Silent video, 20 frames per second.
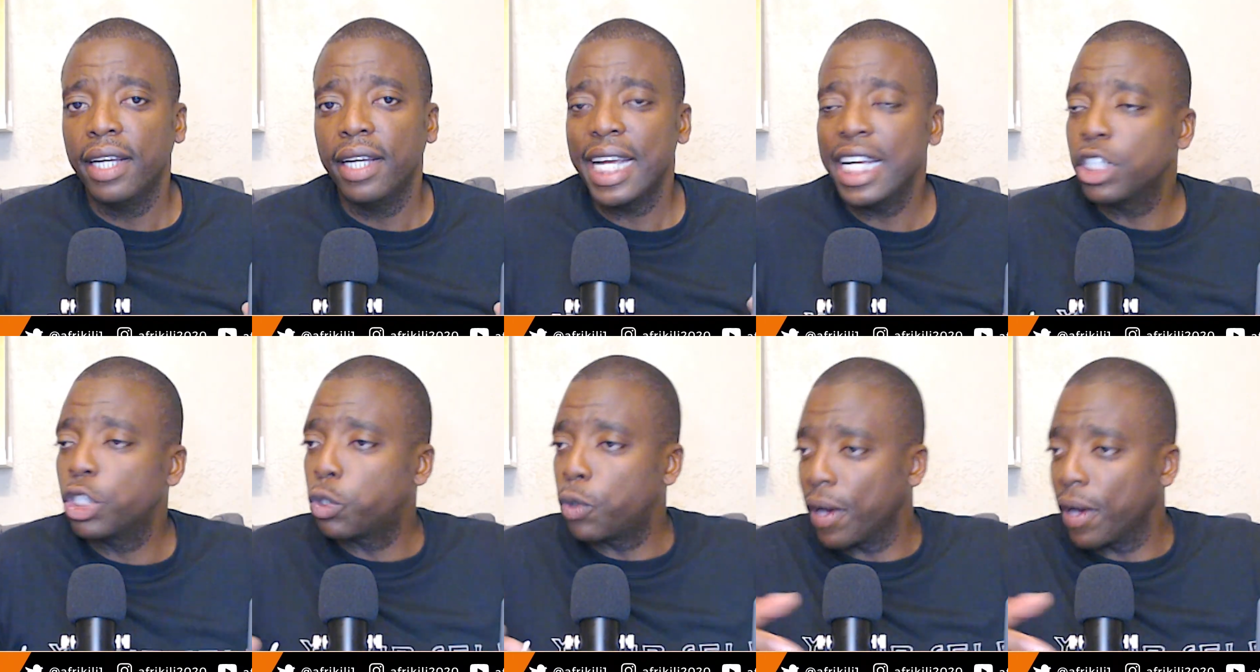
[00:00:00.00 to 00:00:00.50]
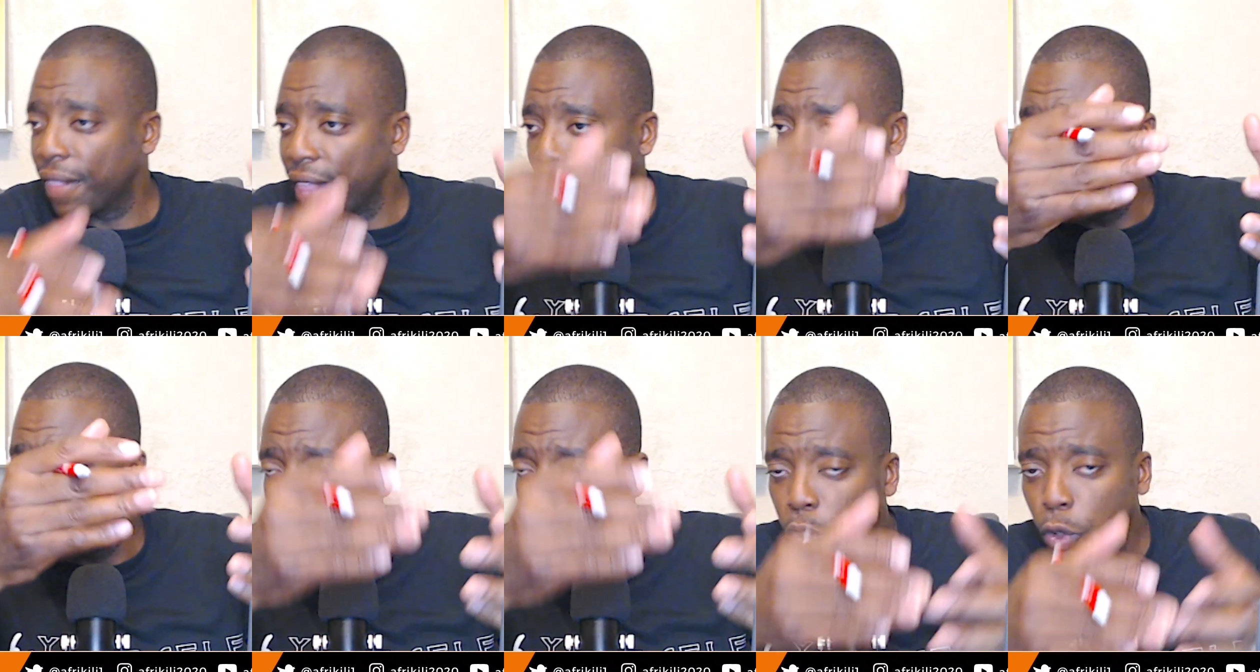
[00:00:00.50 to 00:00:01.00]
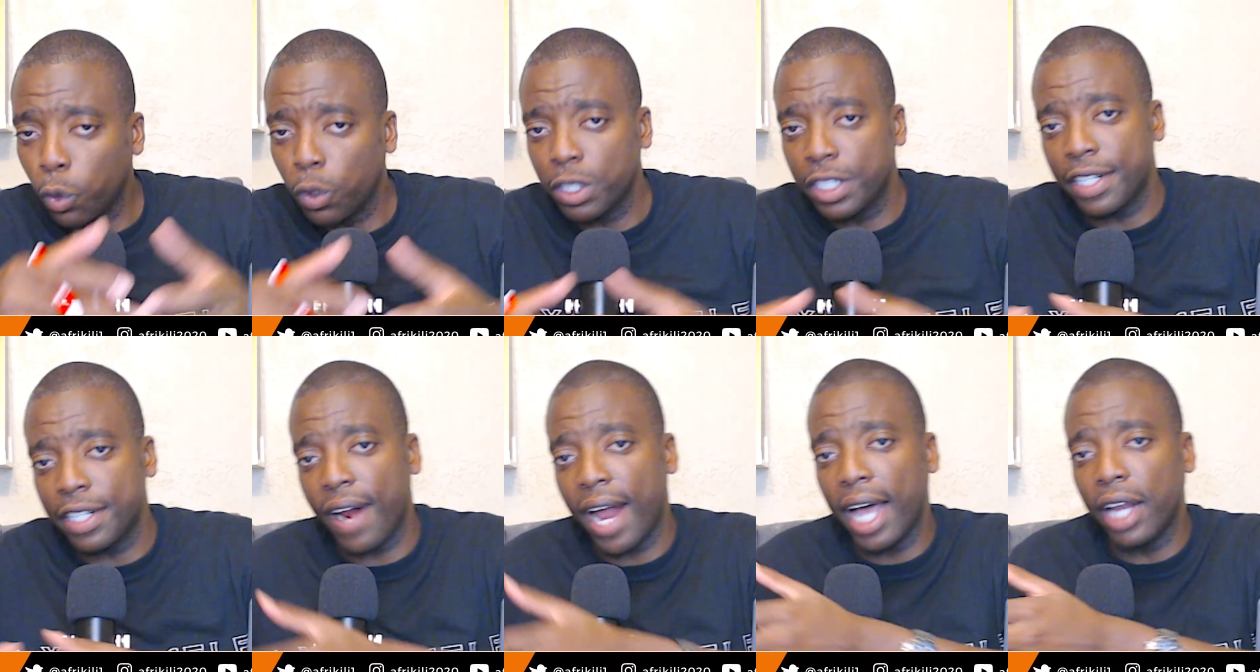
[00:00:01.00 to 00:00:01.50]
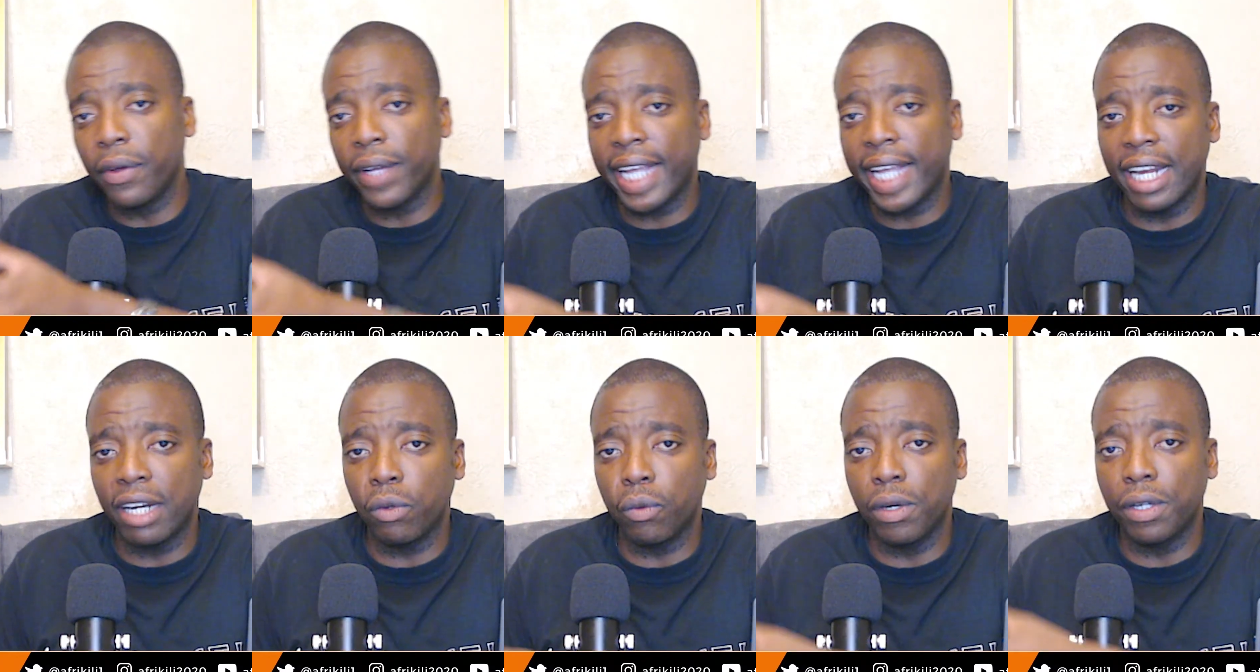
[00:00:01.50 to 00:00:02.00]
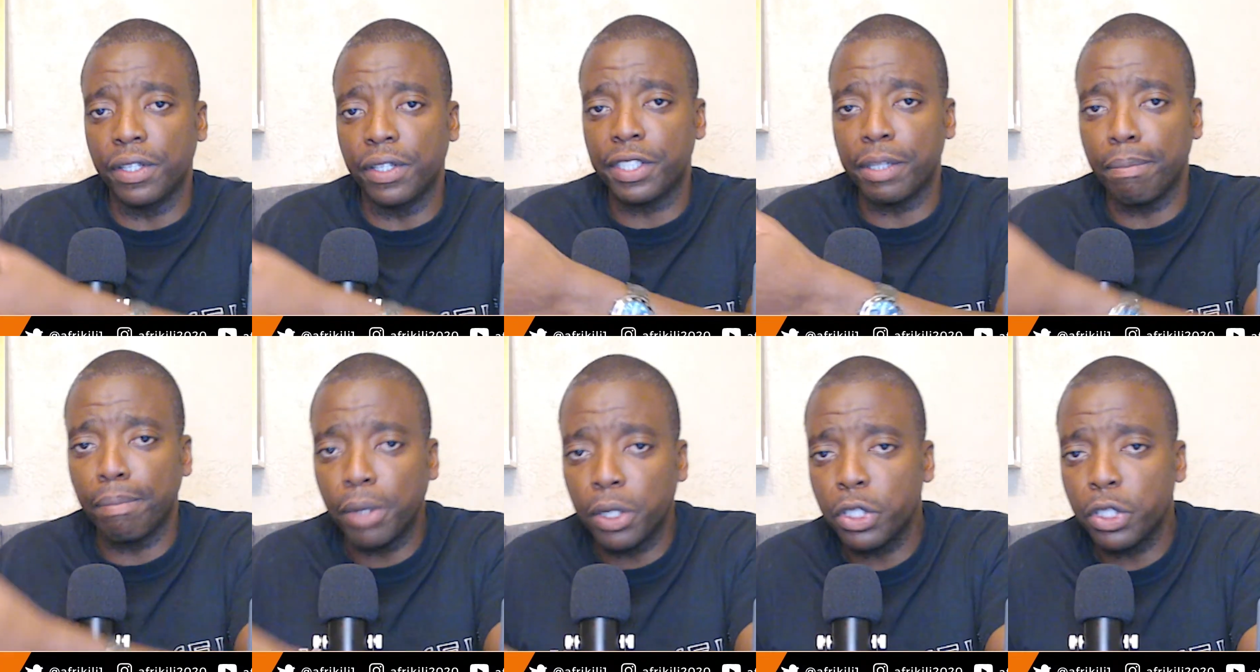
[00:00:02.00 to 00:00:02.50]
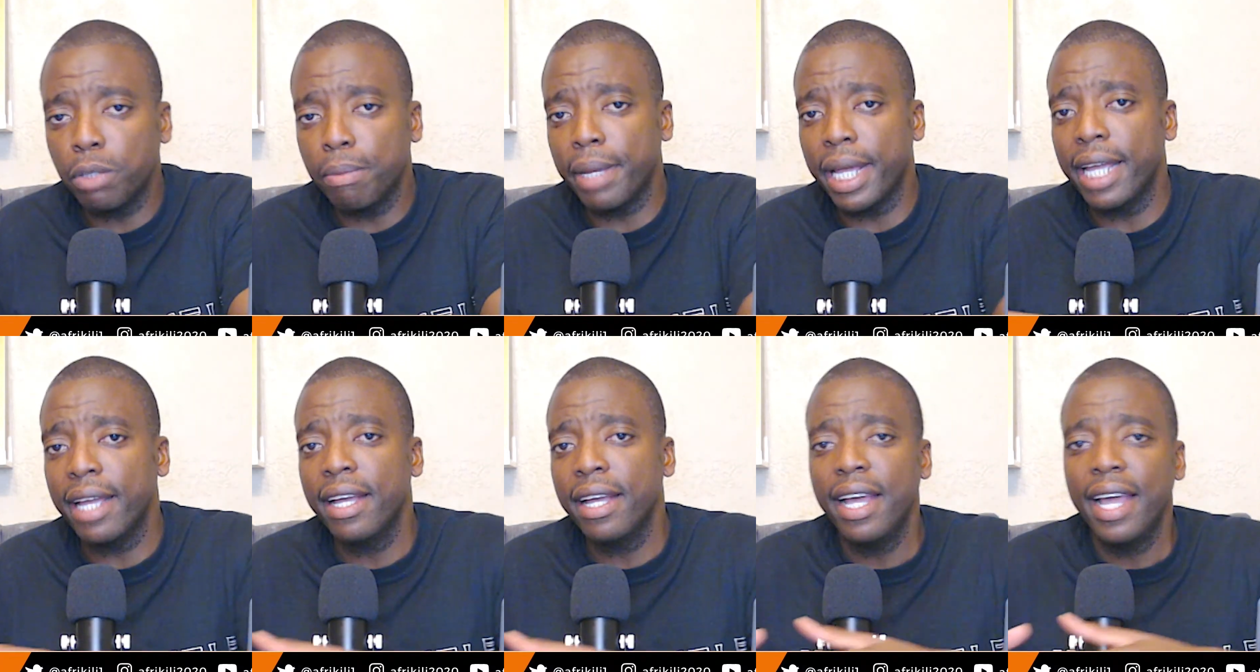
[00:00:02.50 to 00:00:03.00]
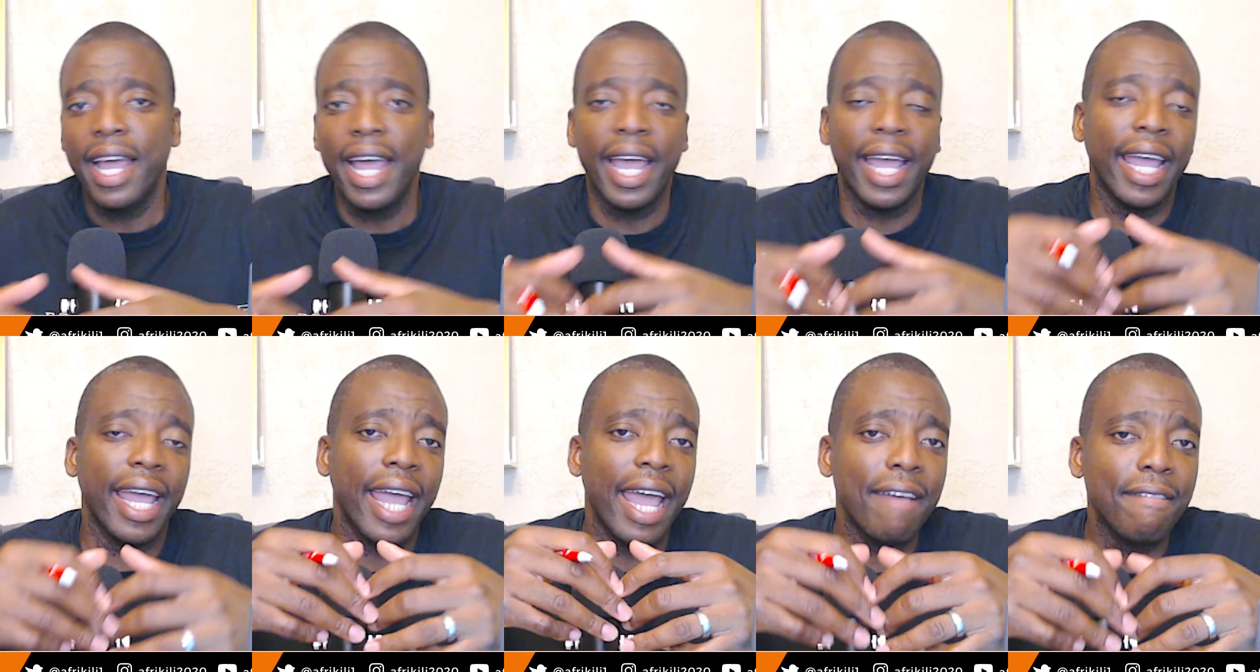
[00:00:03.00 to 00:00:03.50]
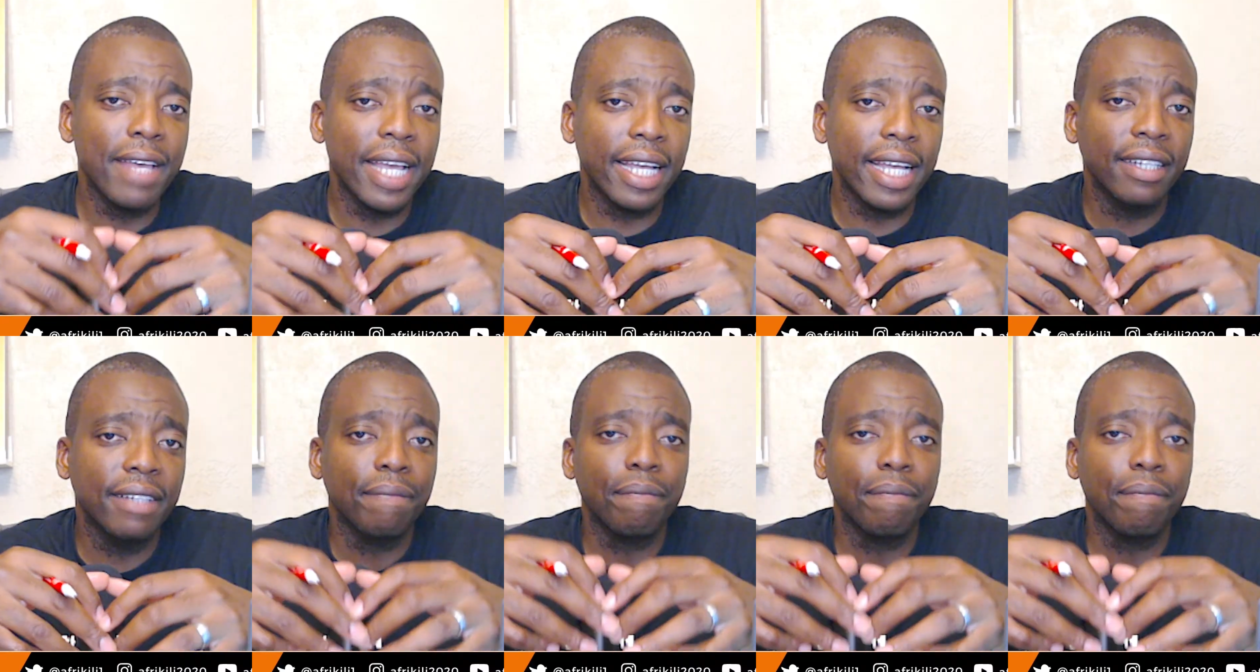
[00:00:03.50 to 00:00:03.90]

Ensuring that resources are allocated where they're supposed to be, having